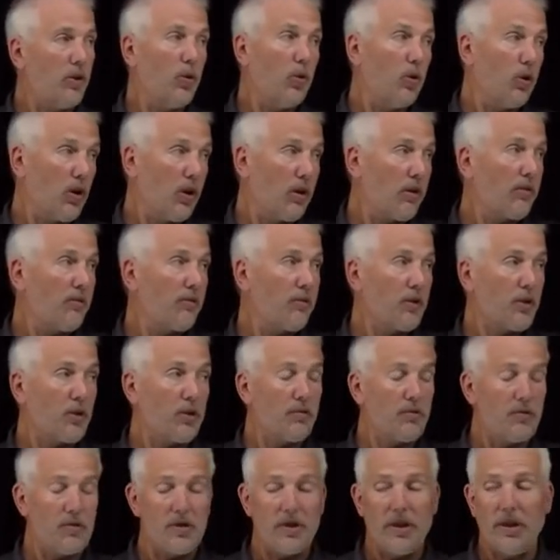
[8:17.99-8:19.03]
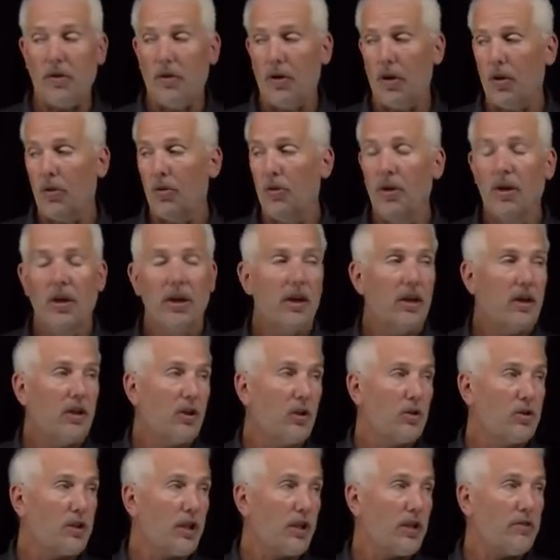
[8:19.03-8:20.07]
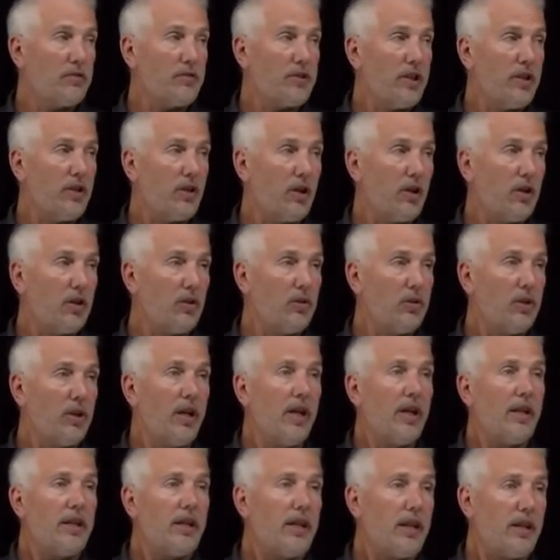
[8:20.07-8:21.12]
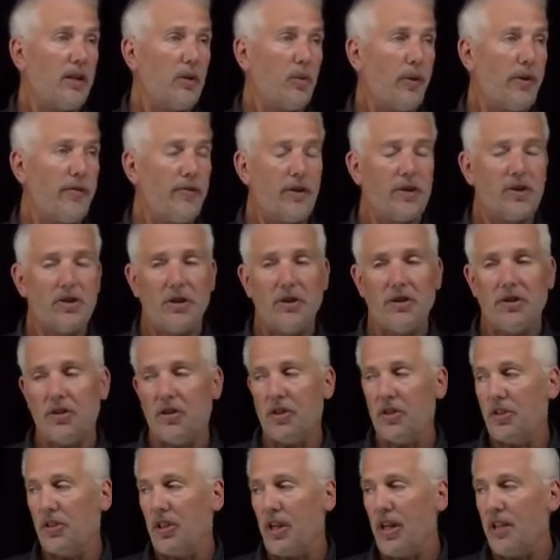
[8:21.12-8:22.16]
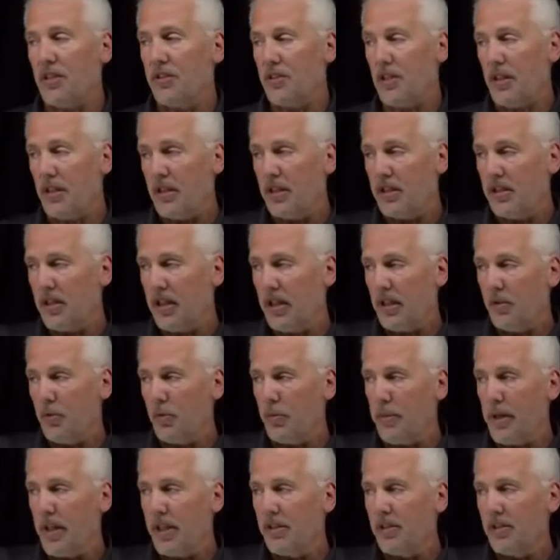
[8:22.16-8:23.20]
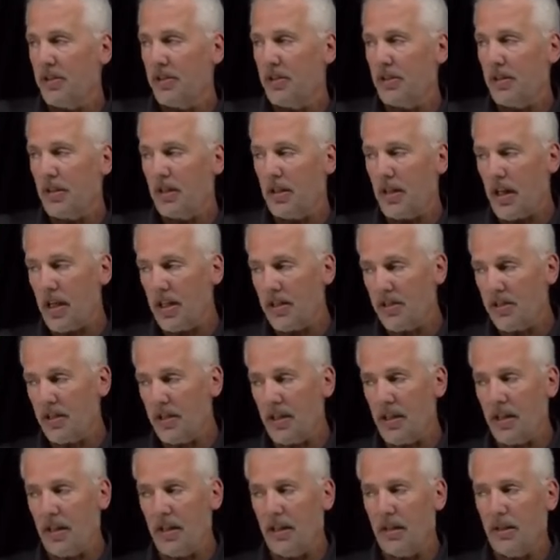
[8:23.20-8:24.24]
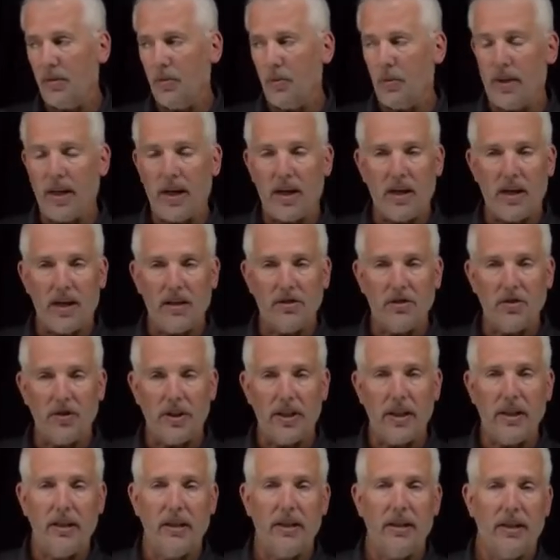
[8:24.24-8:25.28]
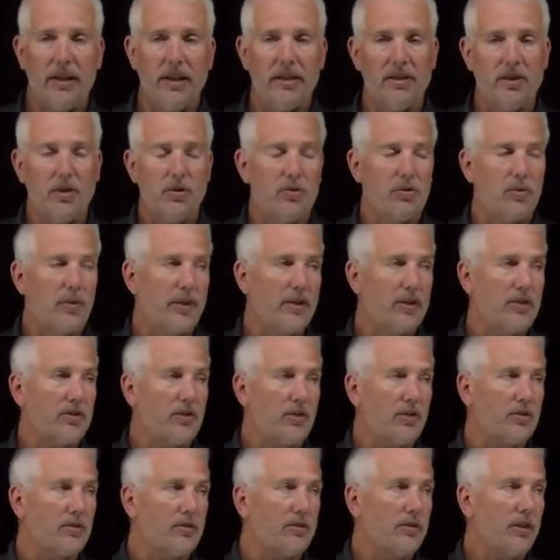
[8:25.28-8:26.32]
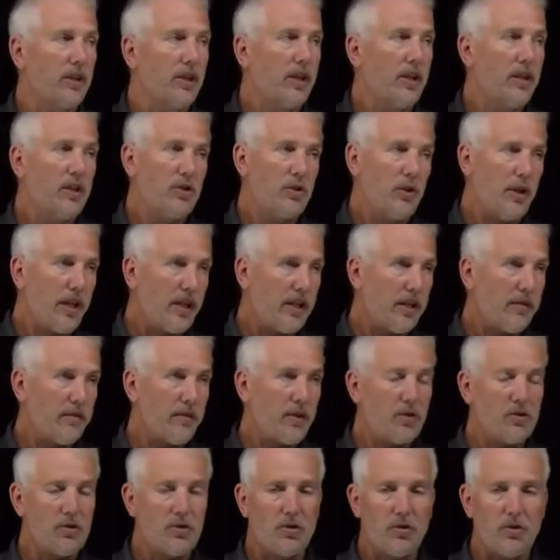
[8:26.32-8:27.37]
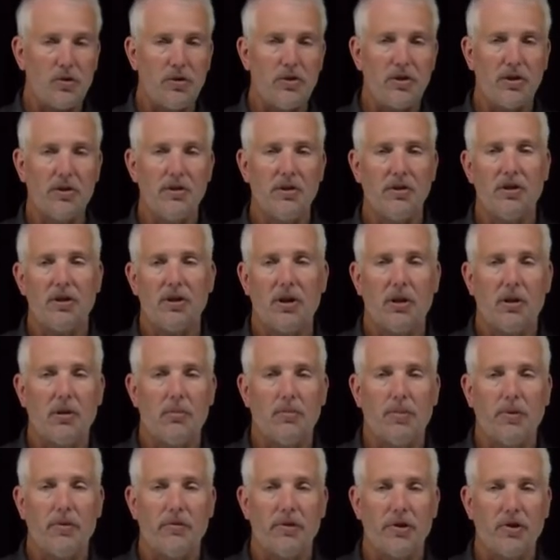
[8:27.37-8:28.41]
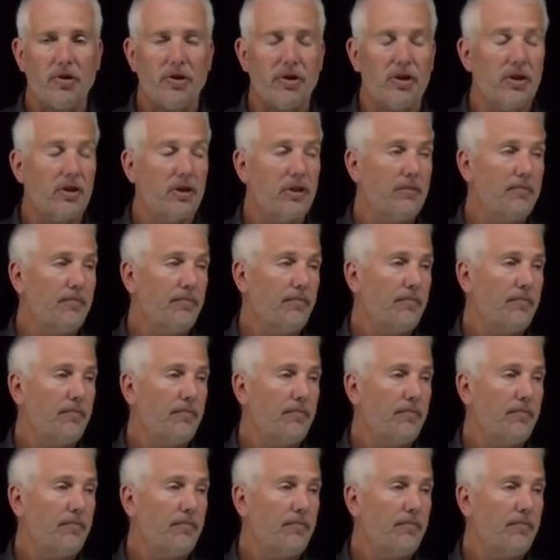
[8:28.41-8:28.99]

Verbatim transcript: Or for, for 0, cosine of 0, then the wave function is just constant. It's, it remains constant without oscillating as it goes around the circle. So any of those solutions are perfectly good.